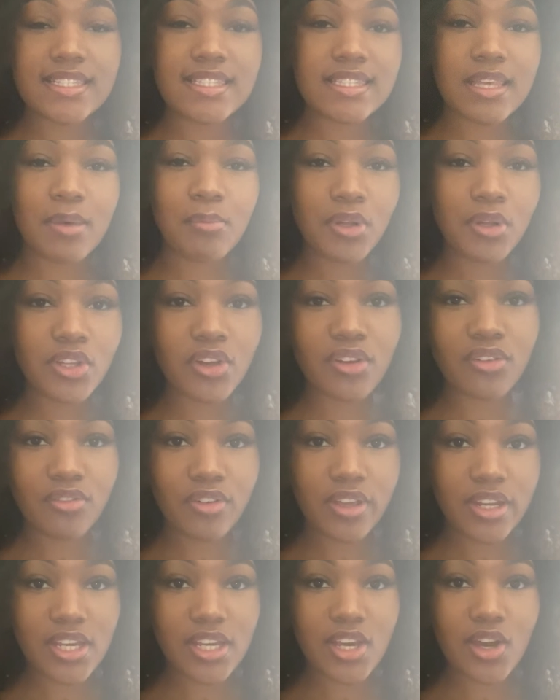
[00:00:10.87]
similar
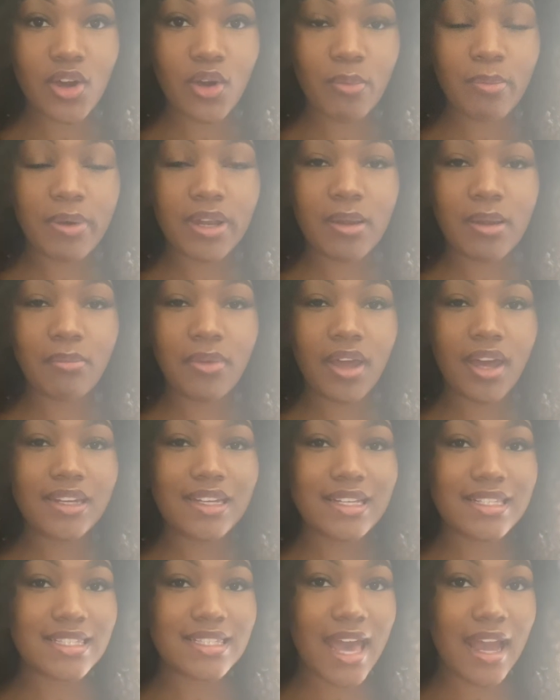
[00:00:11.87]
video, but I'm not
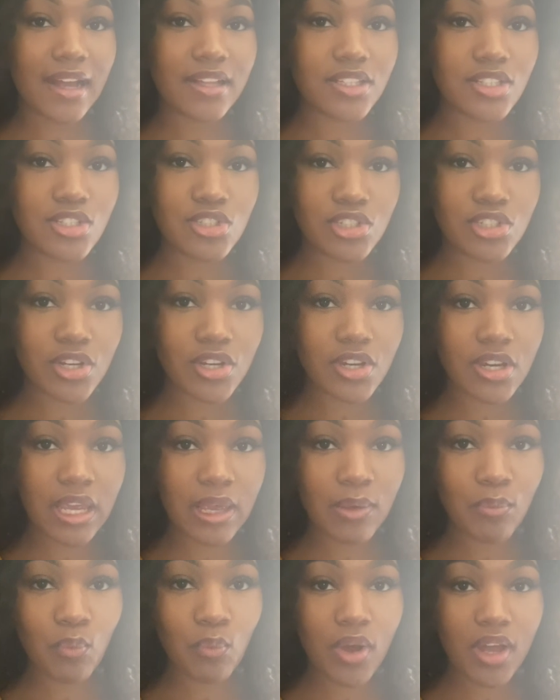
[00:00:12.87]
exactly sure
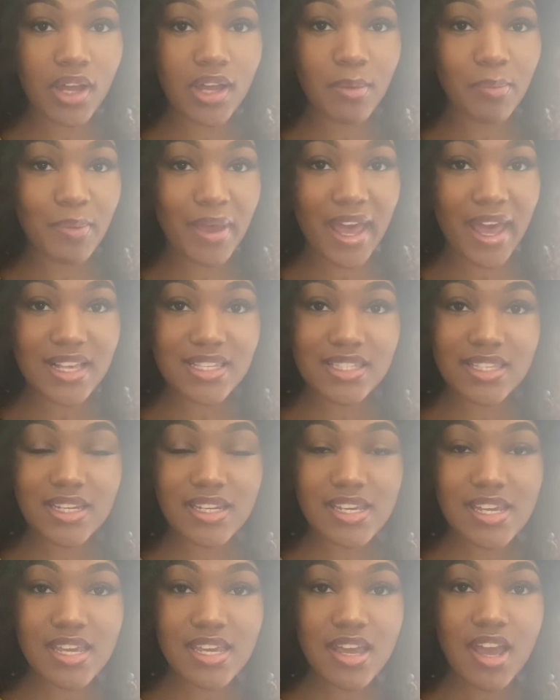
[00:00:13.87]
in what
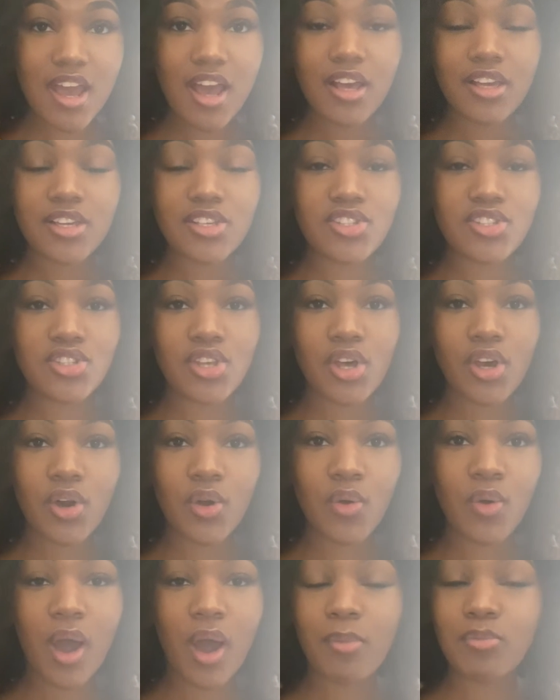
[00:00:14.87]
capacity,
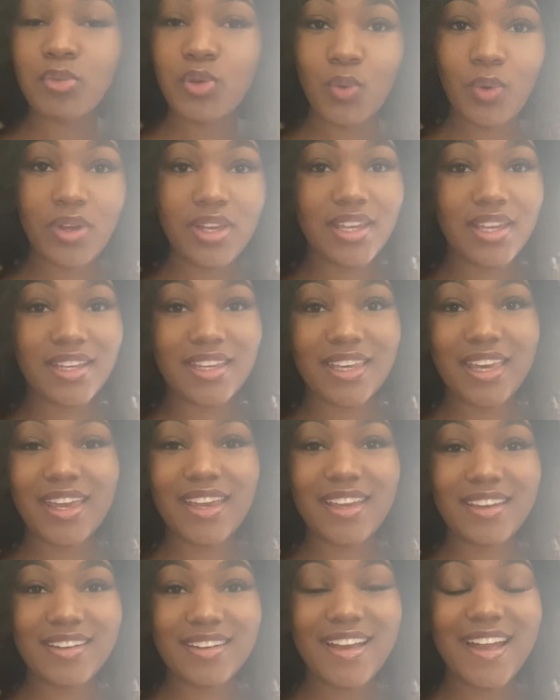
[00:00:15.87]
so I'm doing it
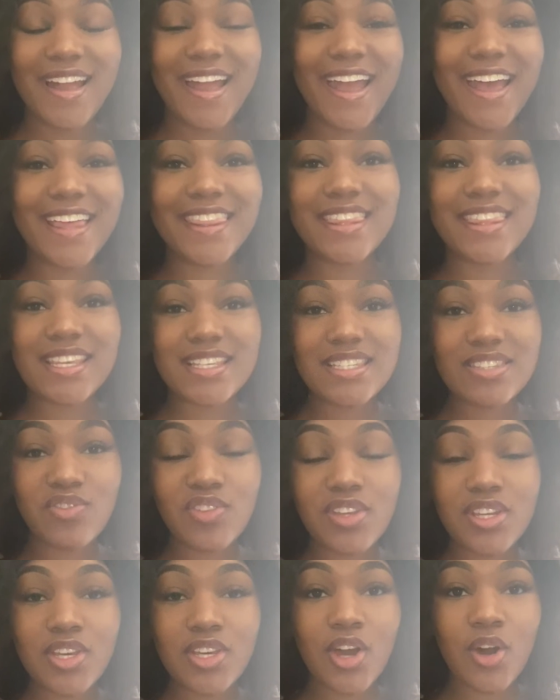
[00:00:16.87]
again. And this
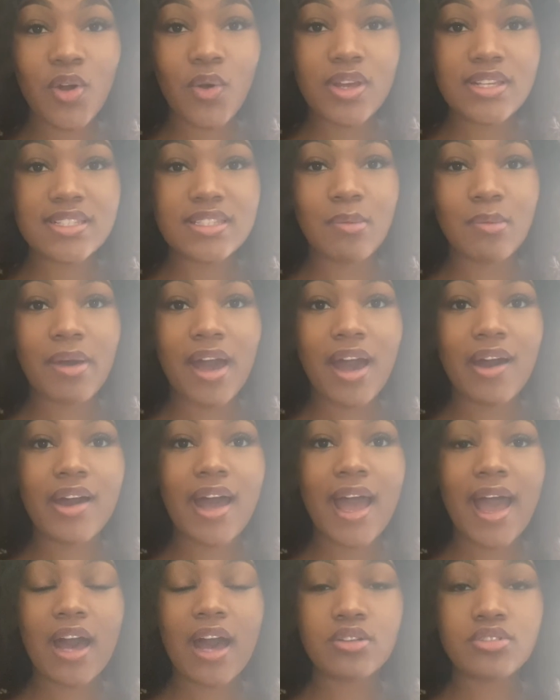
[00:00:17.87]
video is about
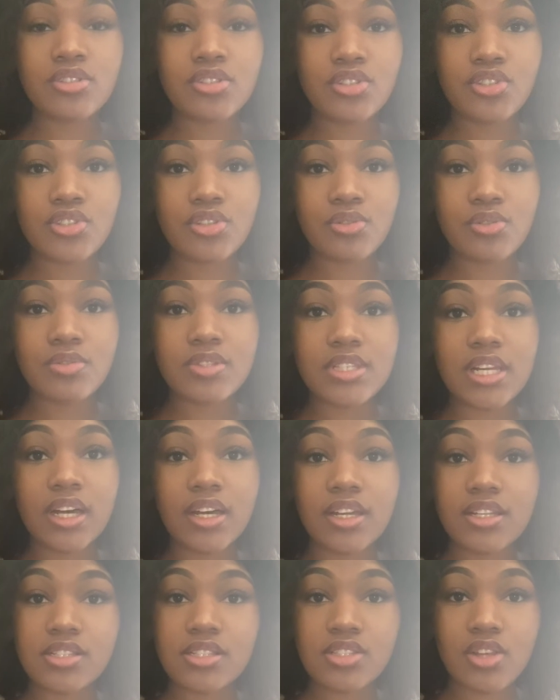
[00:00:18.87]
how to choose a
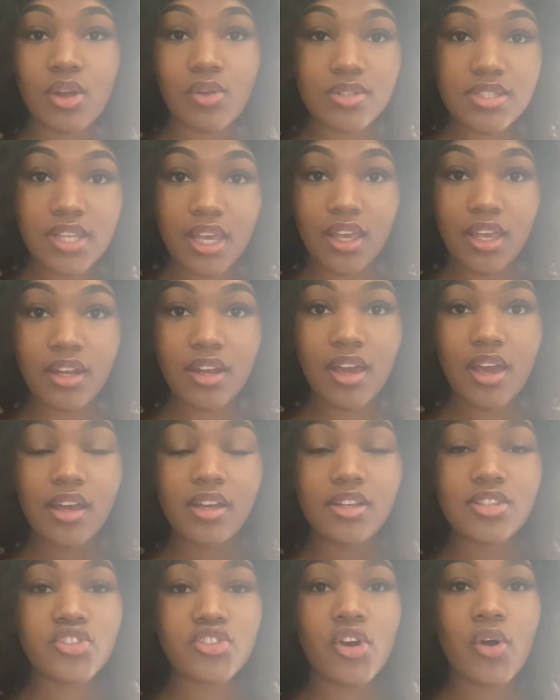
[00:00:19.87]
consultant.
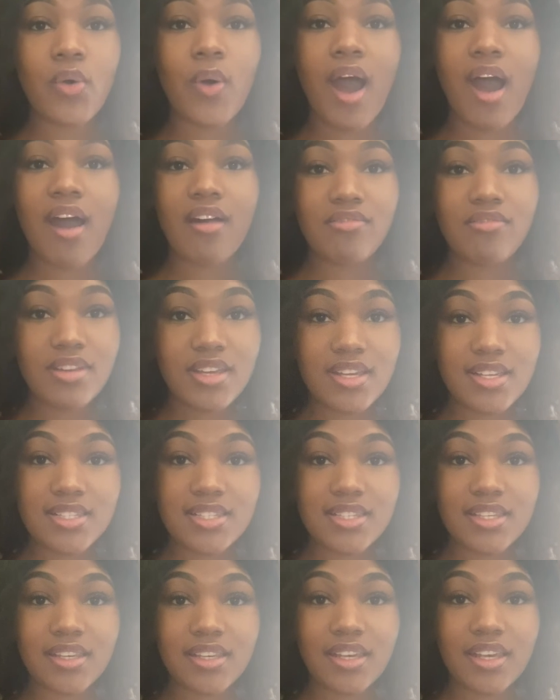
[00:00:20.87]
So
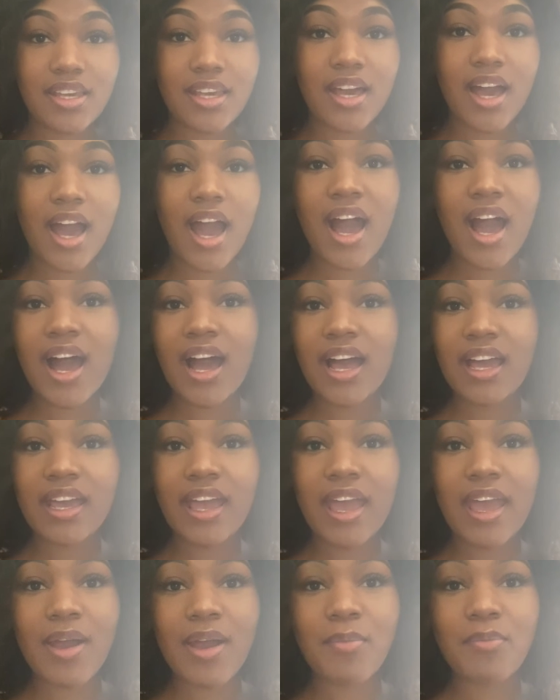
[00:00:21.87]
obviously, I
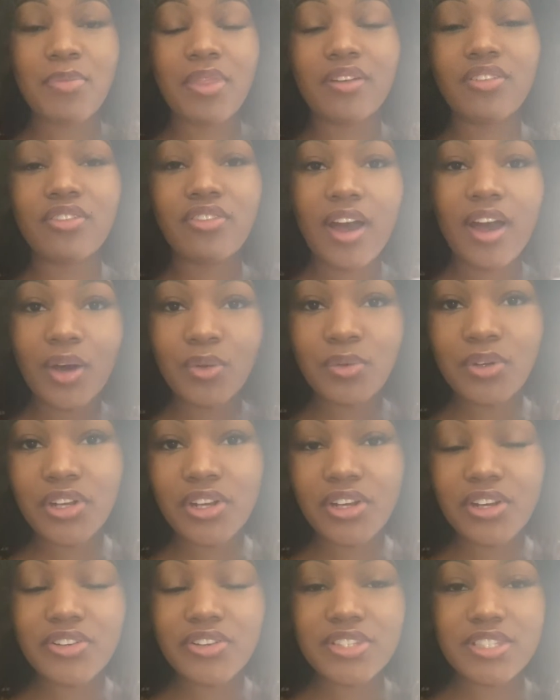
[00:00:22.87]
am the
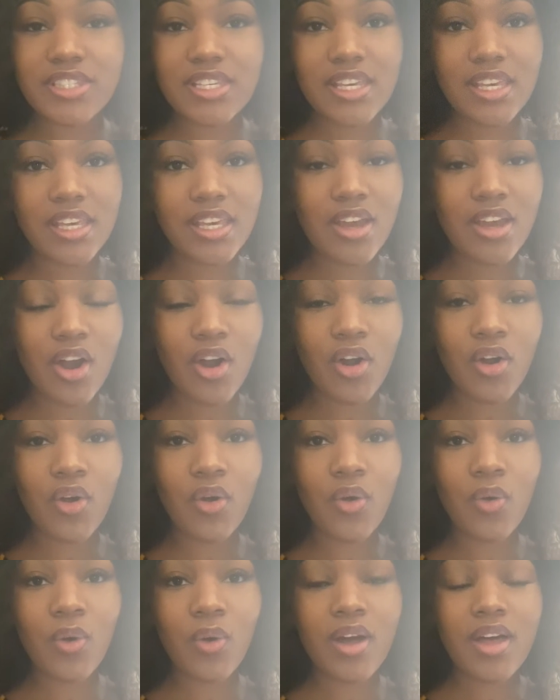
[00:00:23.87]
founder,
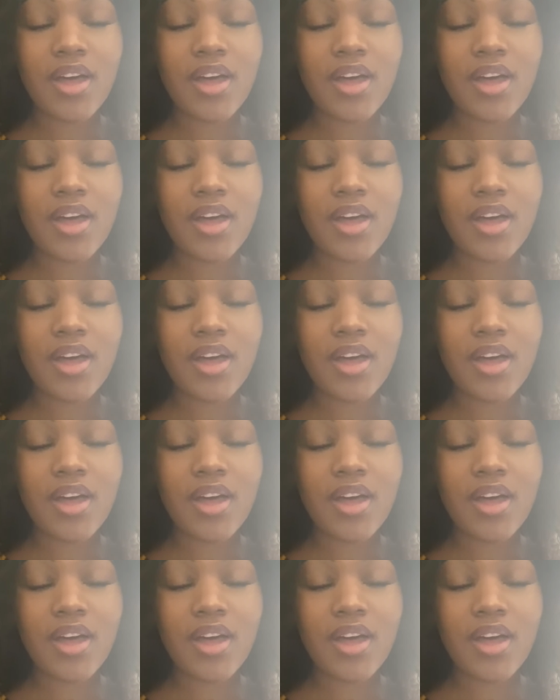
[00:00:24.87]
CEO,